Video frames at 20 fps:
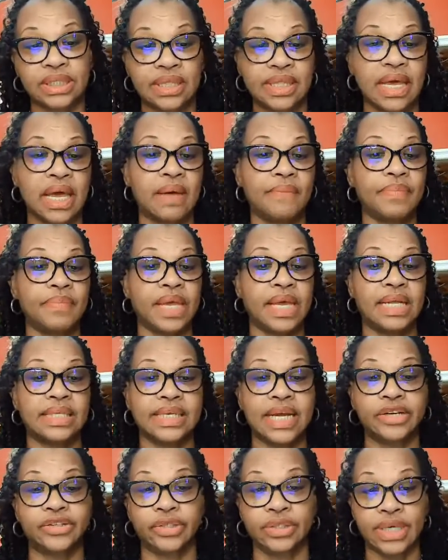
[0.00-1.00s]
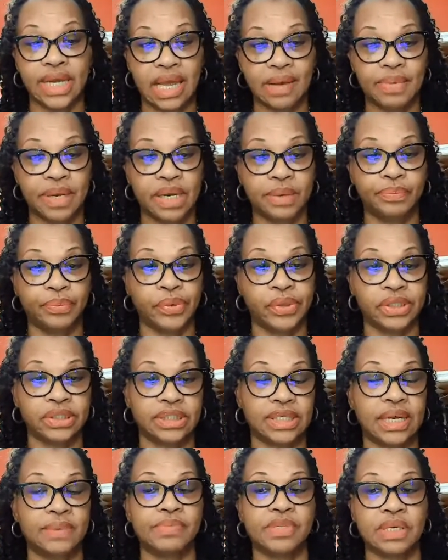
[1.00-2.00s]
to them? Is entertainment important to them?